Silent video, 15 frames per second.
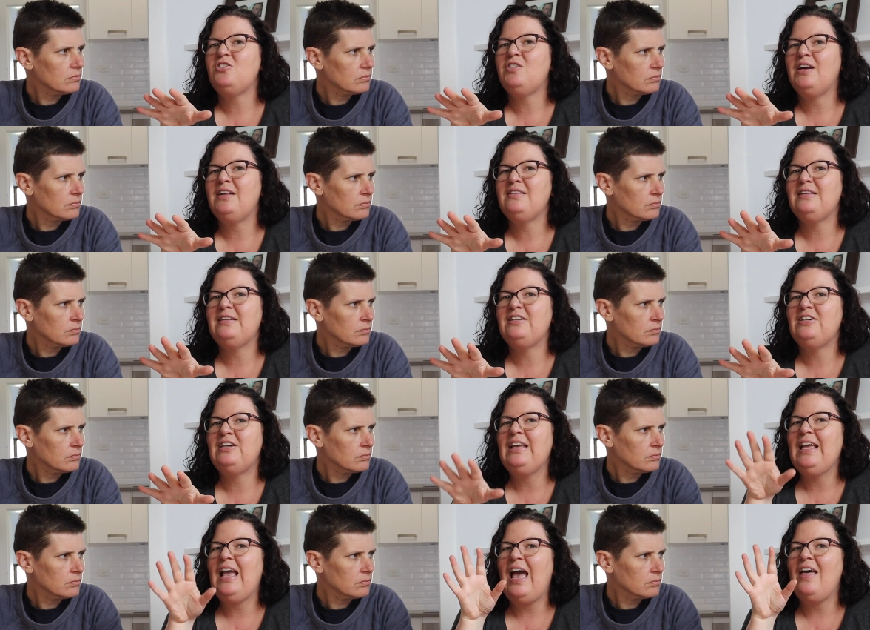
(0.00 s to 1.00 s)
Speaker 1: you're
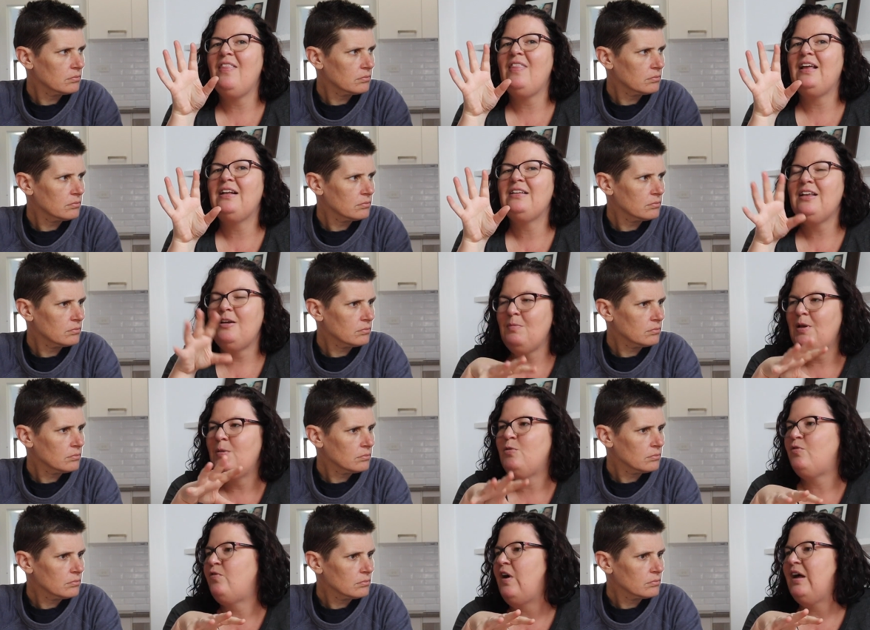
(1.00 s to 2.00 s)
transitioning. And then some
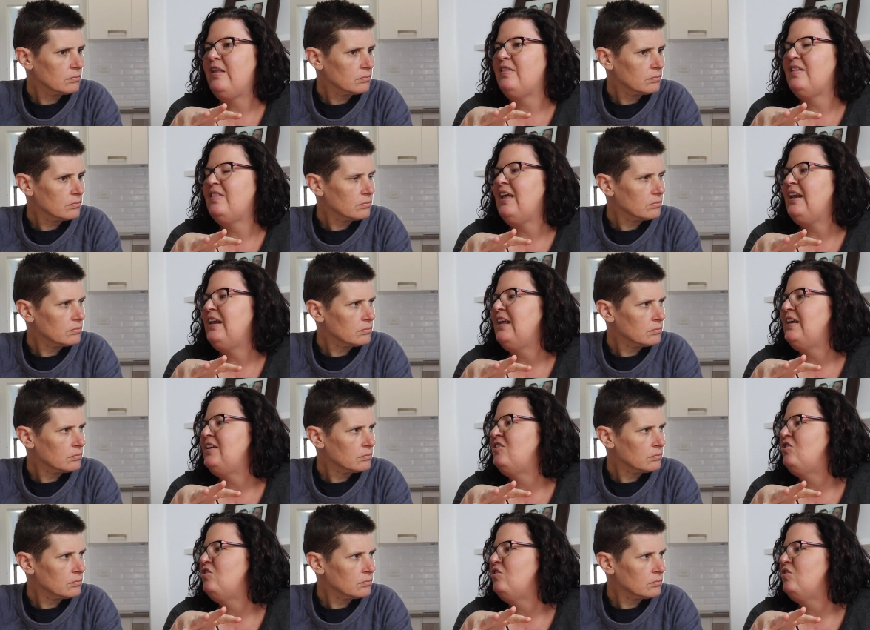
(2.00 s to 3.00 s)
people find that they
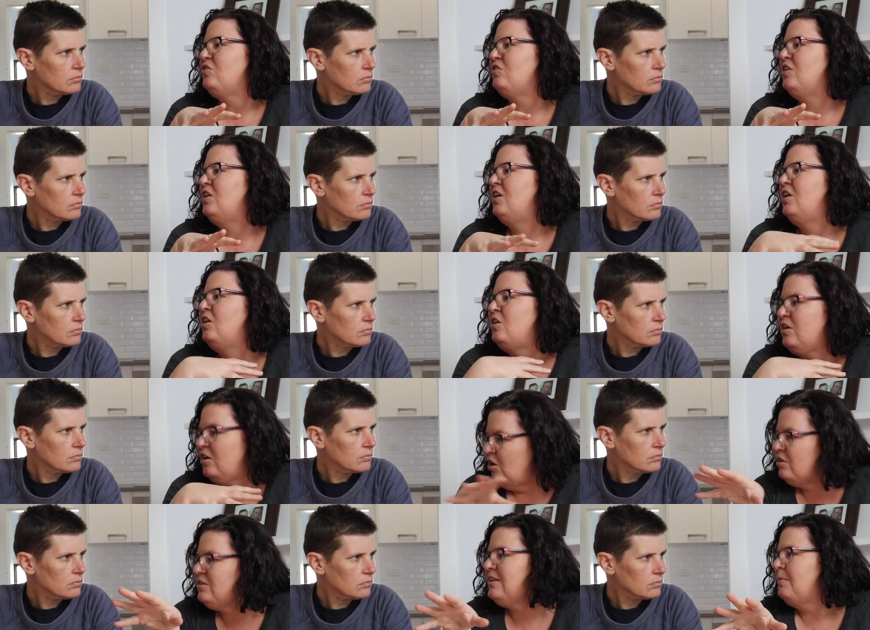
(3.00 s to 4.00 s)
need to
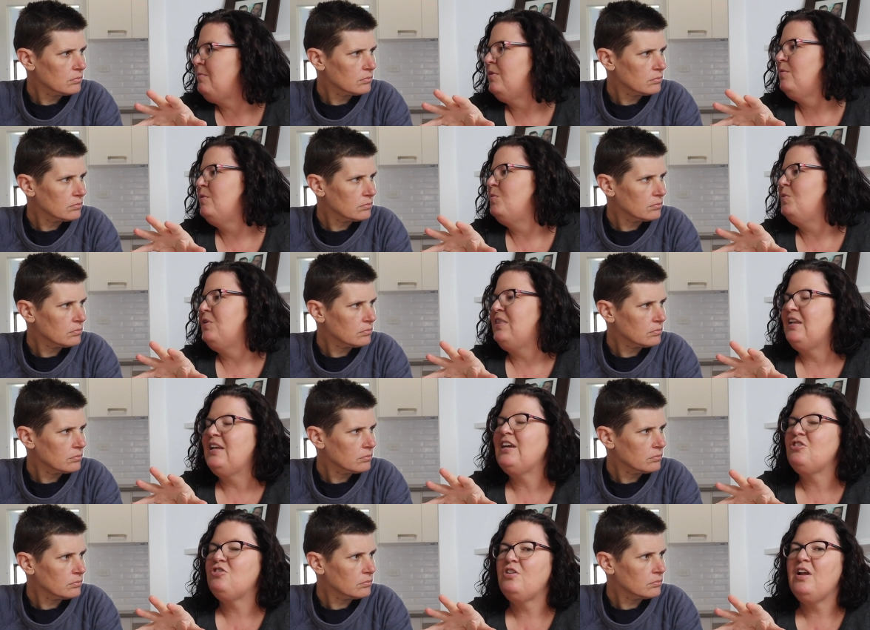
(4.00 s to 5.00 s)
supplement with
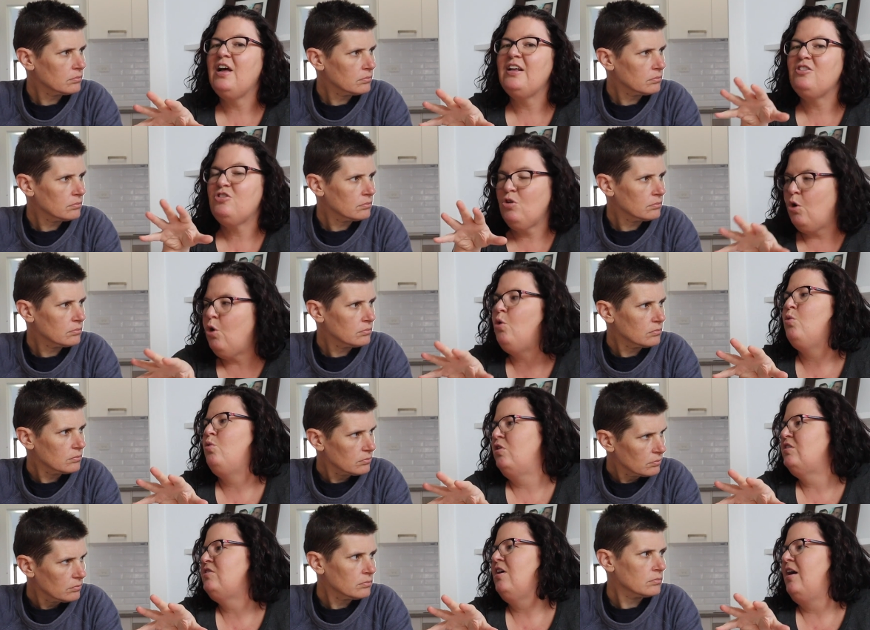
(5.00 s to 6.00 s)
electrolytes
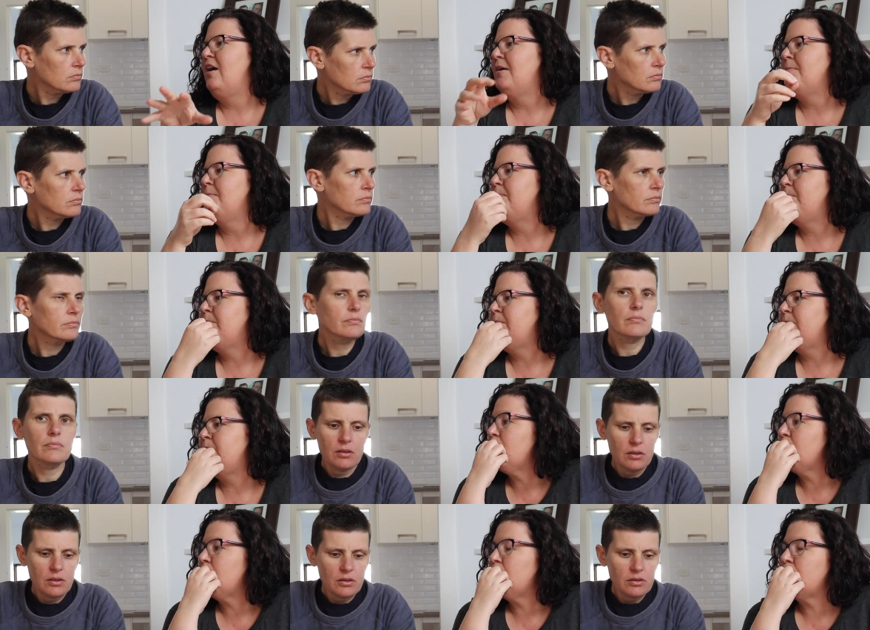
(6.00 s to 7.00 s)
all the
Speaker 2: time.
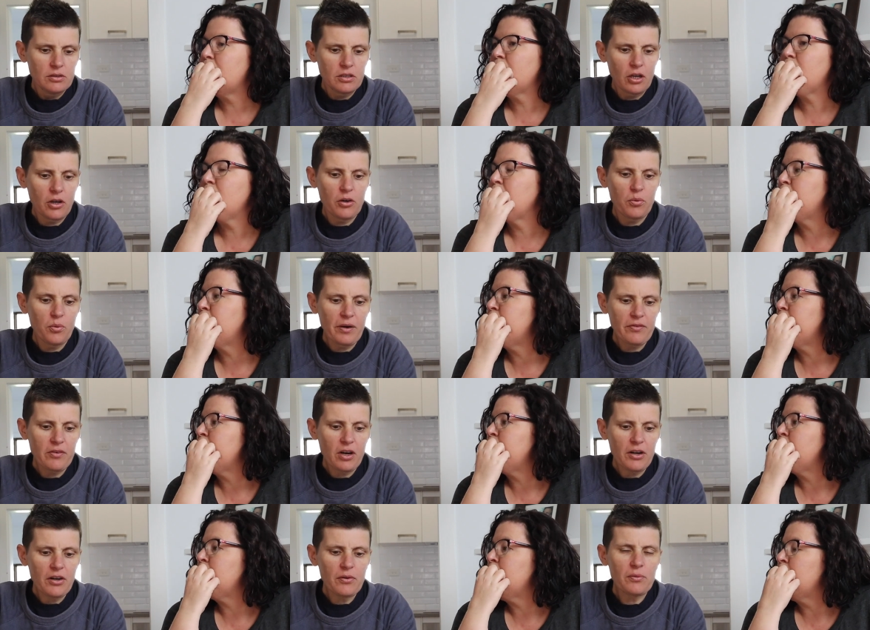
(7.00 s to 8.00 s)
So we've
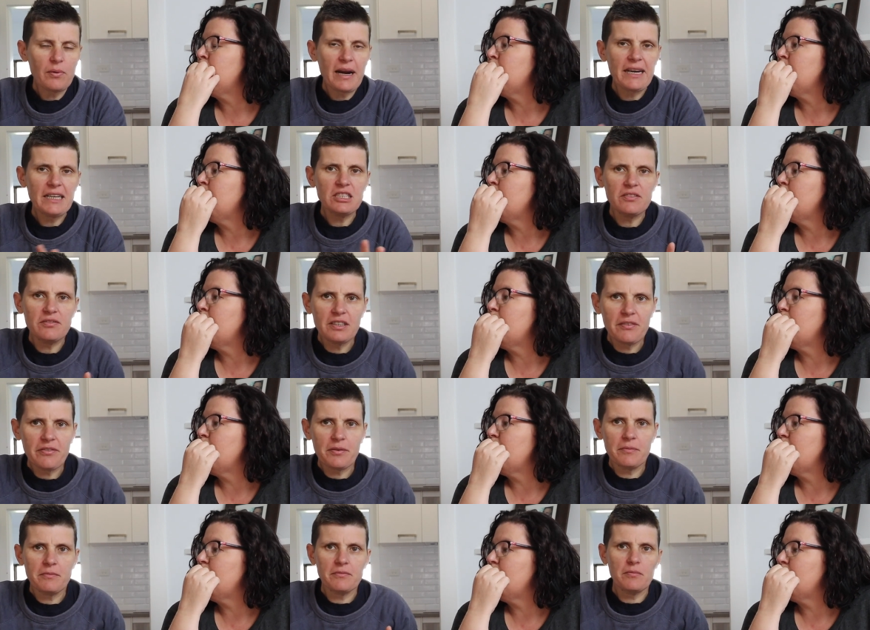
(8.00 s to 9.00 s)
got a range of
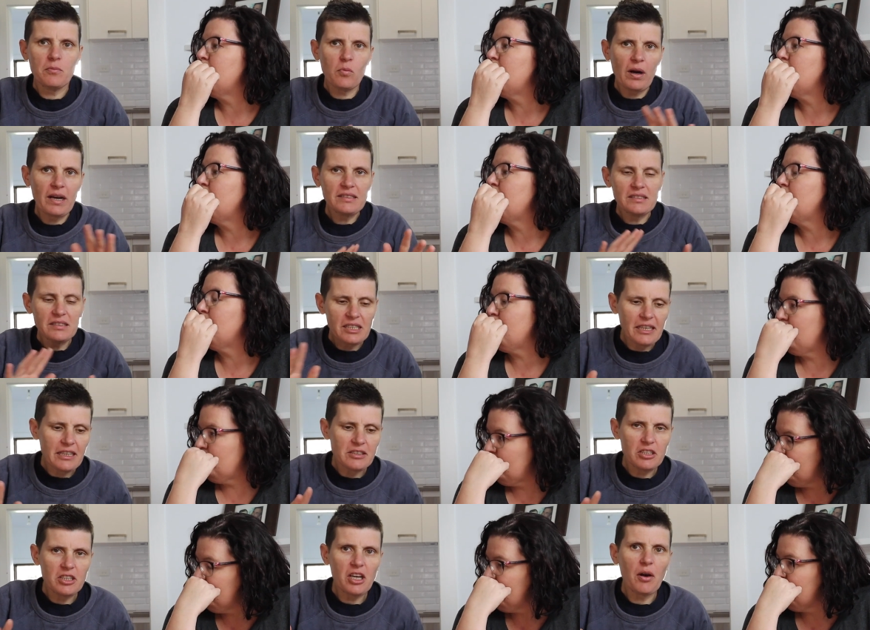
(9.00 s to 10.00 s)
different ones
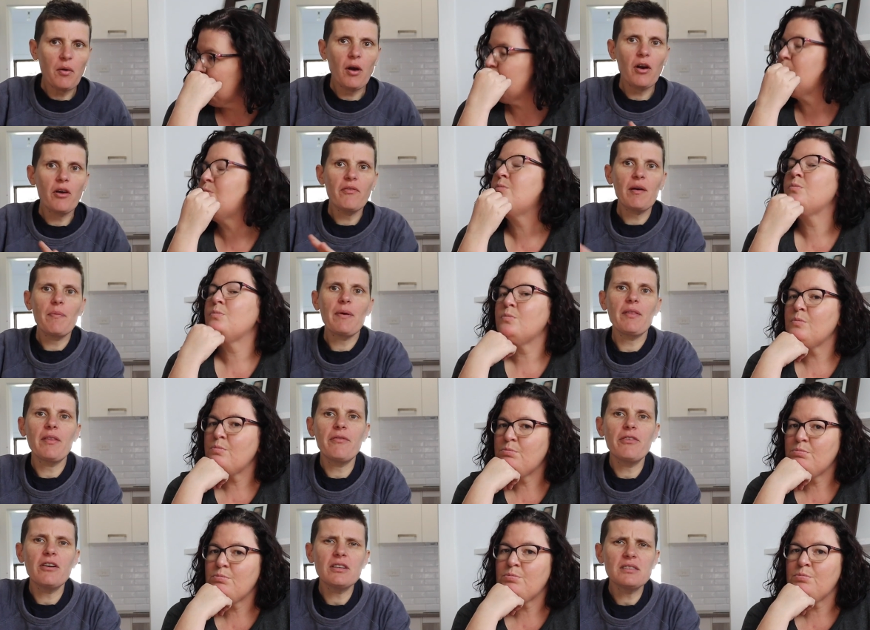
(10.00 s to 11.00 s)
here to go over, but
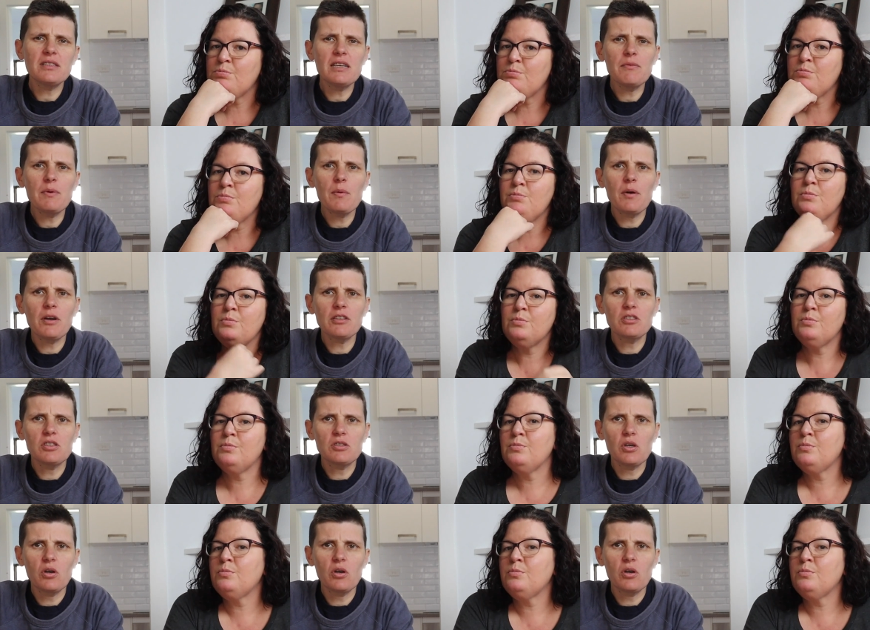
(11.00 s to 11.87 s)
the 1st mm-hmm. thing we wanted to